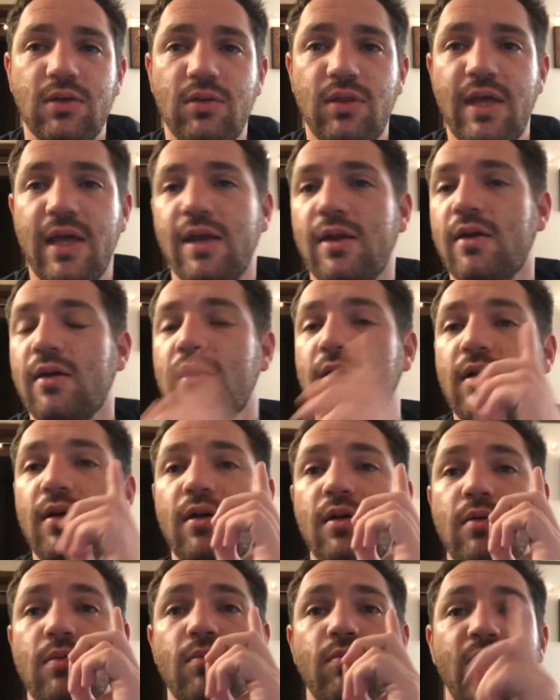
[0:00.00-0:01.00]
then,
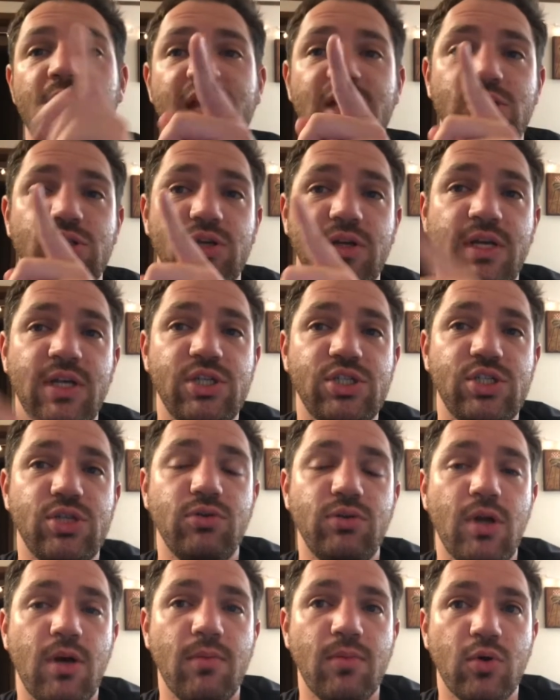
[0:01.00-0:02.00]
major issue
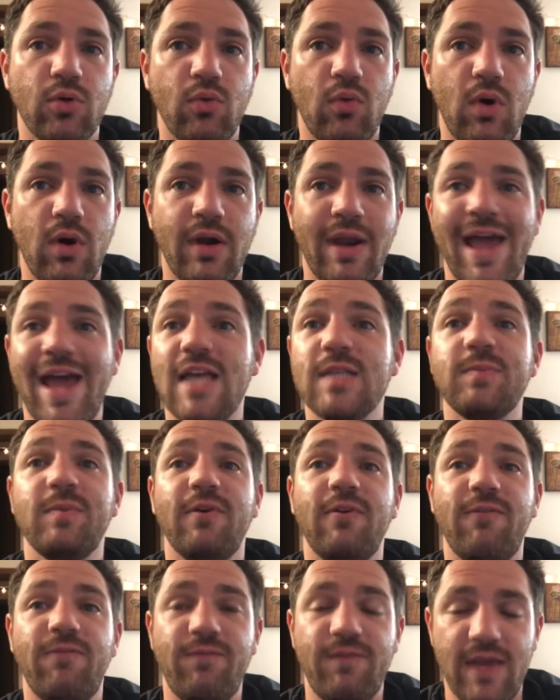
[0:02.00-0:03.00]
number 1 has
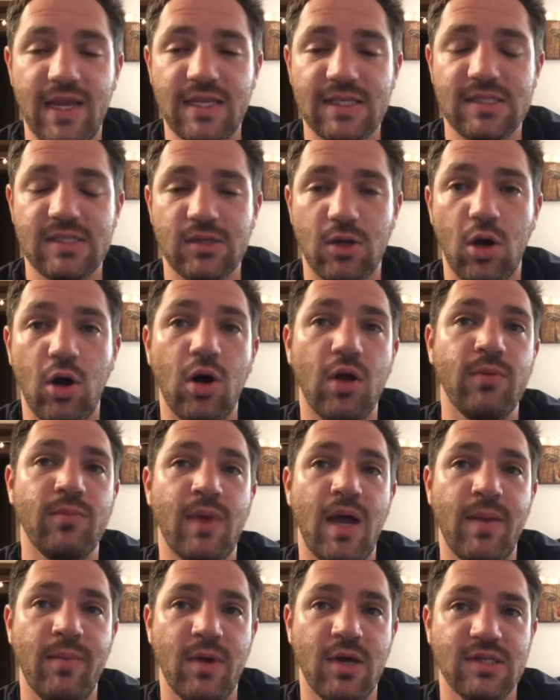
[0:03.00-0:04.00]
been fixed on
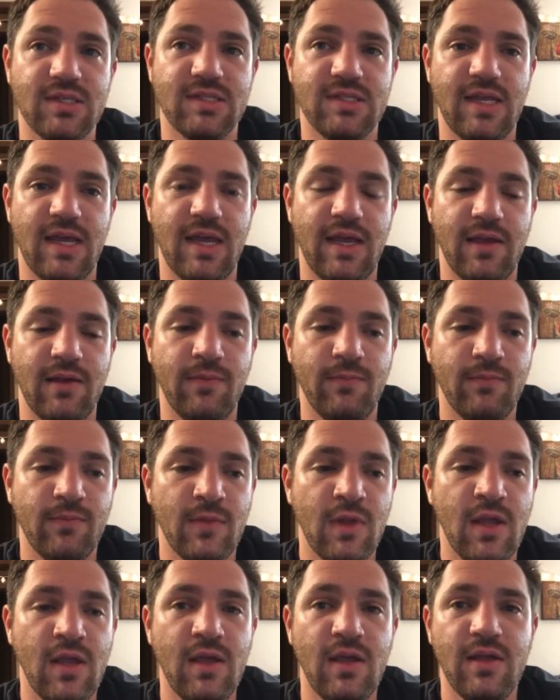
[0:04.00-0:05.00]
my Mustang.
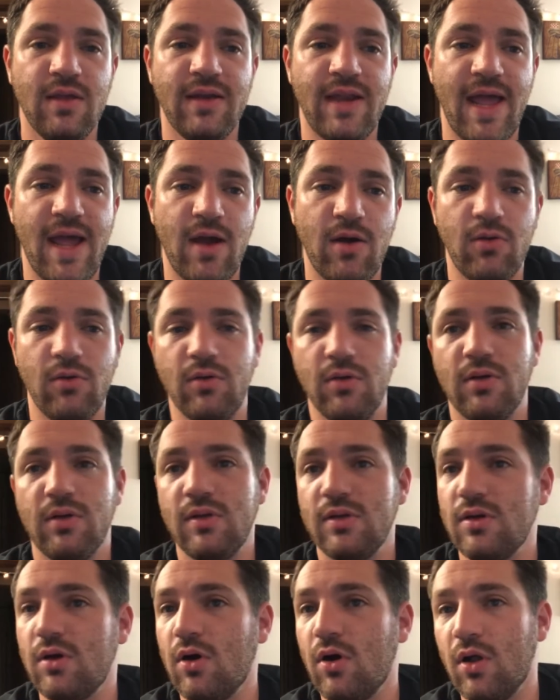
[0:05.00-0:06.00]
Now,
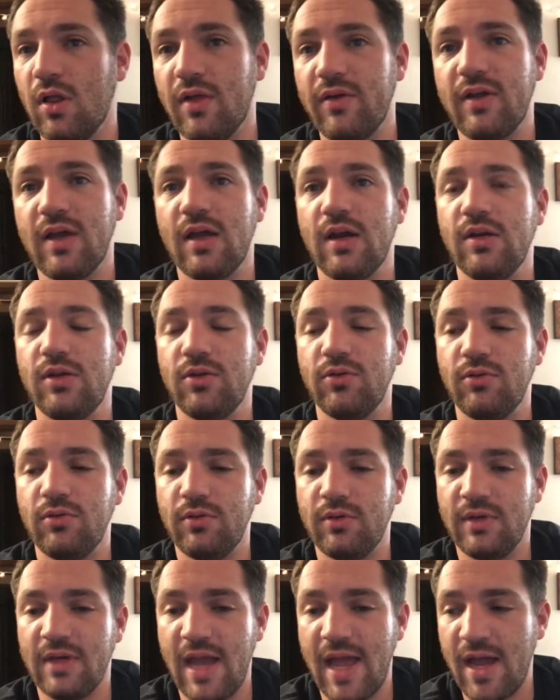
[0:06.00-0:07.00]
all I gotta do
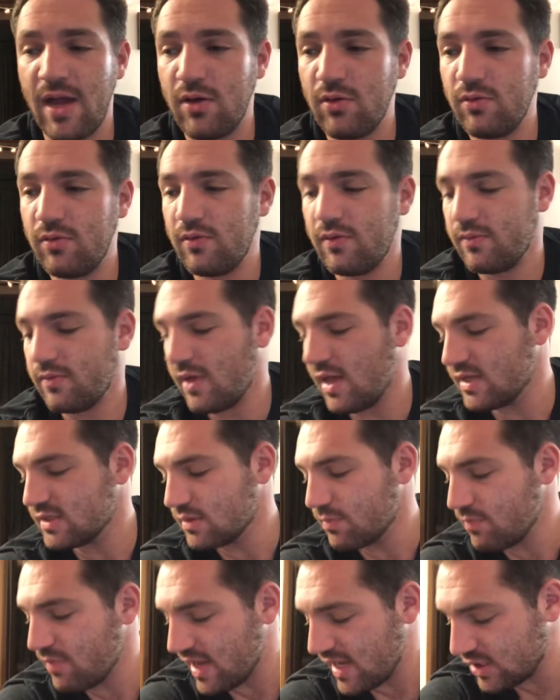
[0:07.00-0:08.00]
now as a
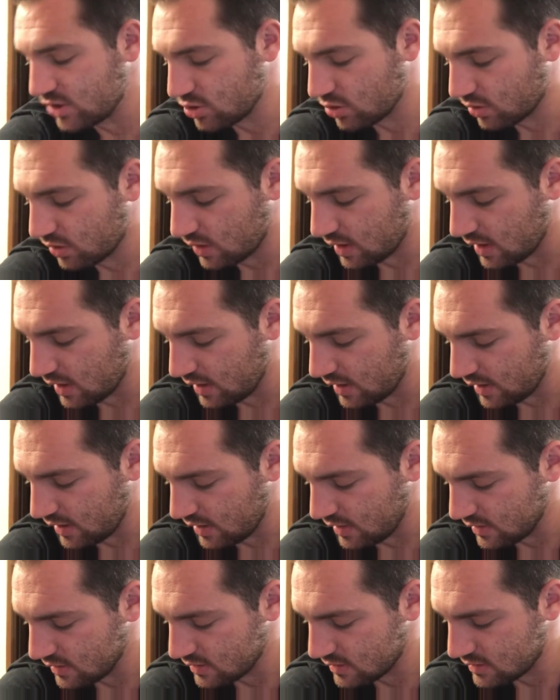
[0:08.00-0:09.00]
major thing
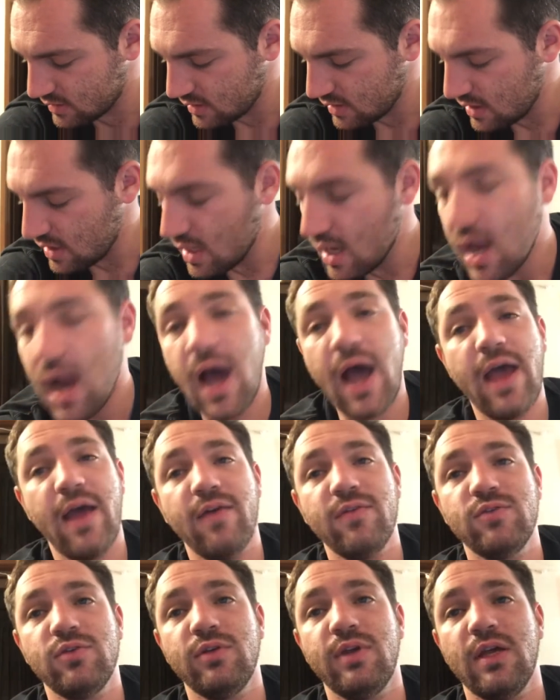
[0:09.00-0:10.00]
is I
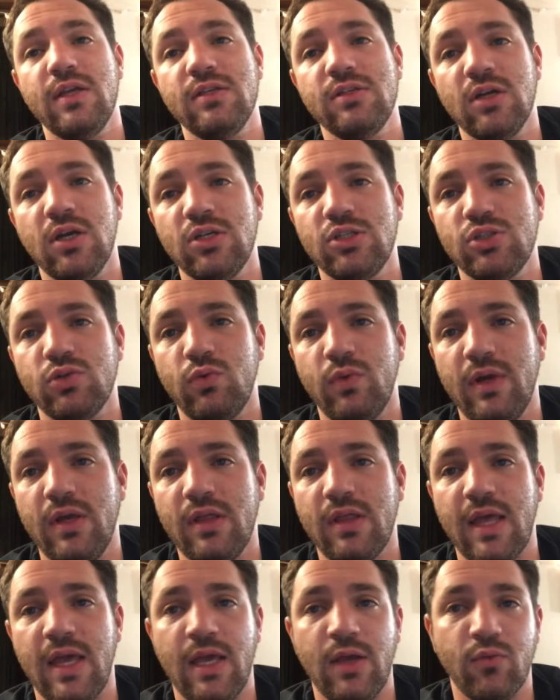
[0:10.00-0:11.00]
have to get in touch with
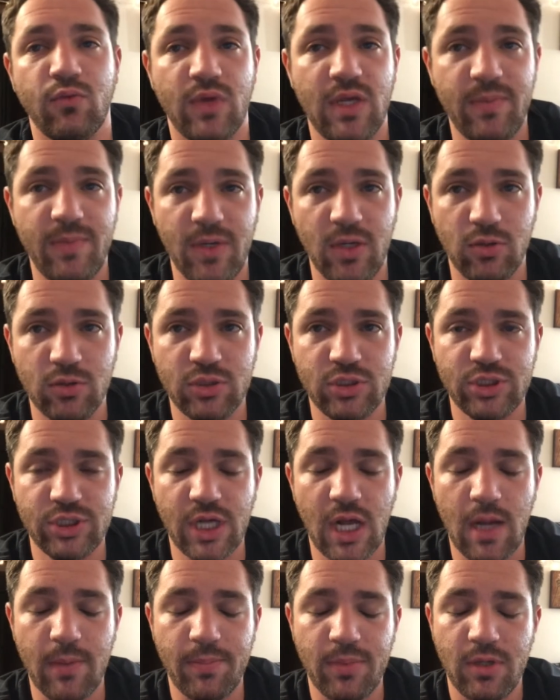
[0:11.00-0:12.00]
a rebuild
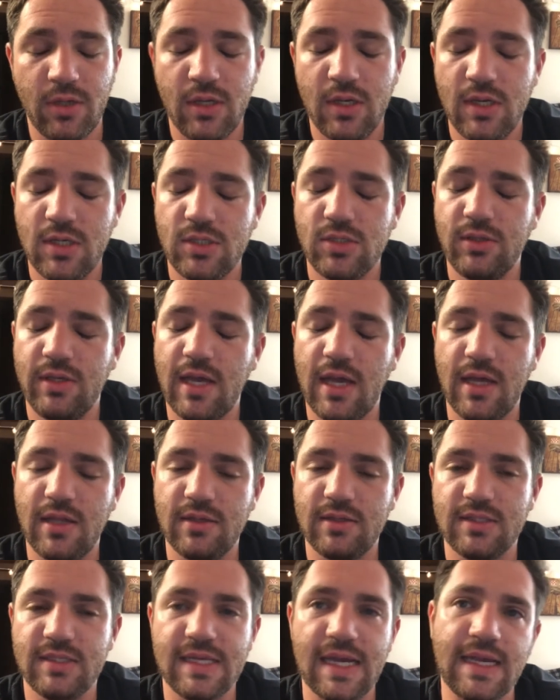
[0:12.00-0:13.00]
shop to get
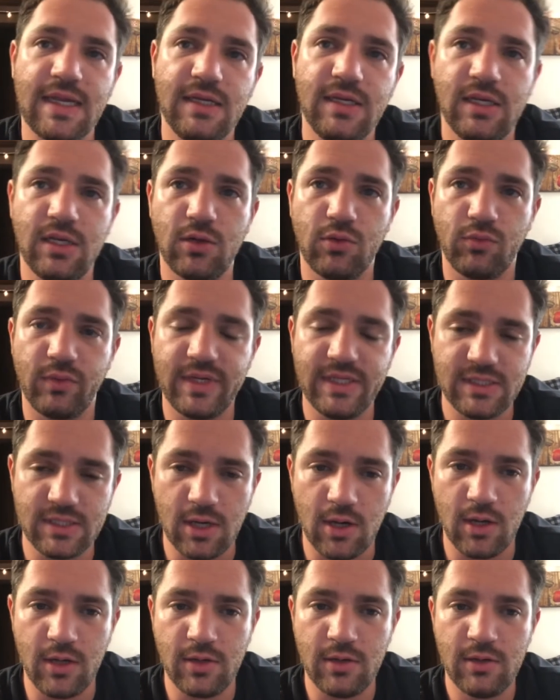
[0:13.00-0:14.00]
second gear
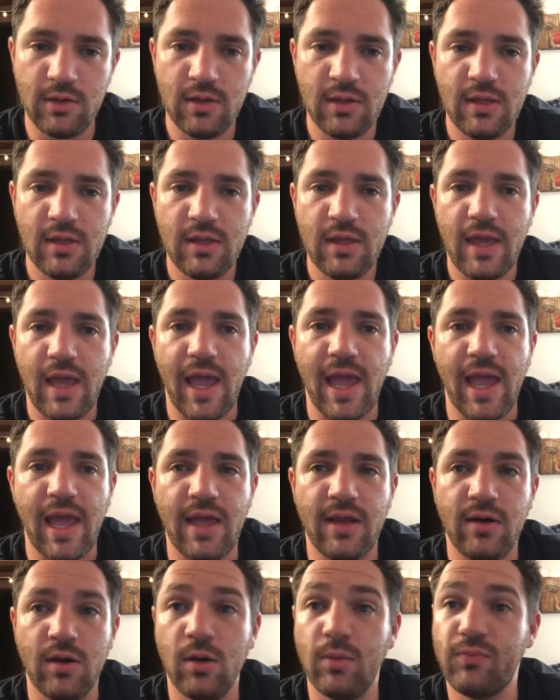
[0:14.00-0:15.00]
redone,
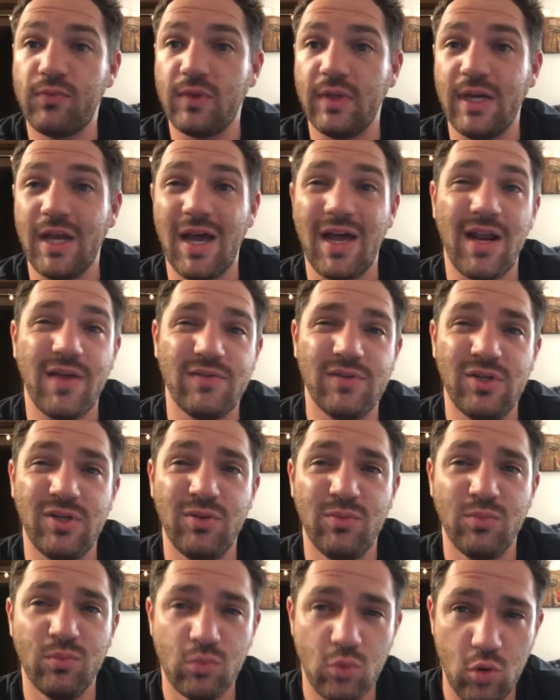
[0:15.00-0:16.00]
and hopefully not have to do
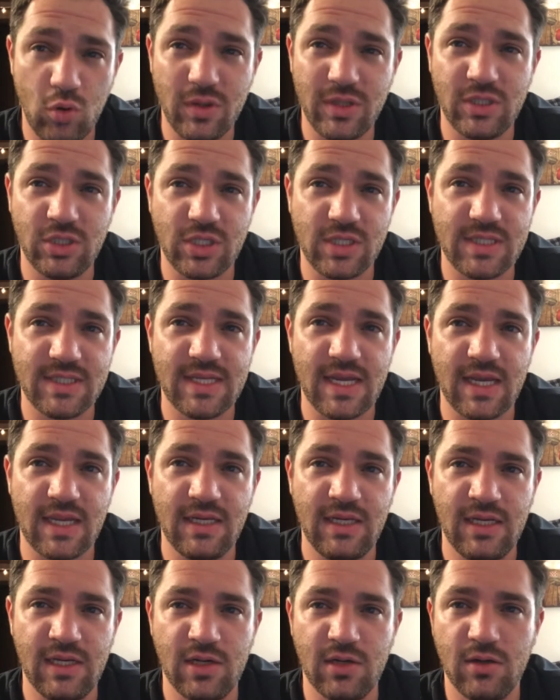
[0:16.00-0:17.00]
more than just second
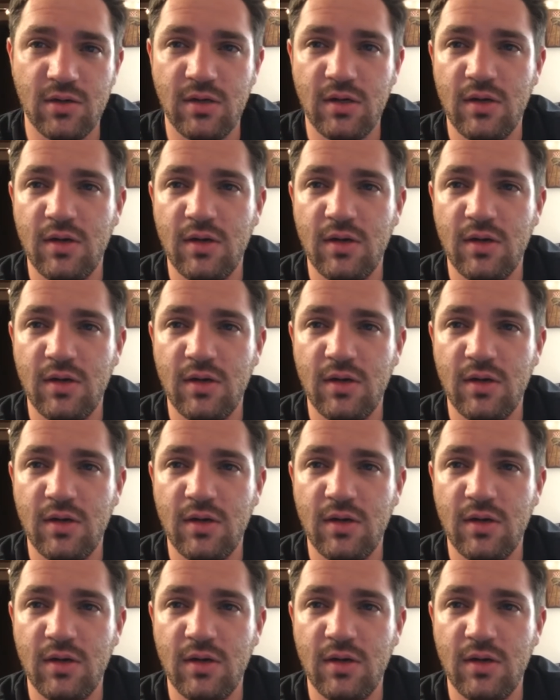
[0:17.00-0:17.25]
gear.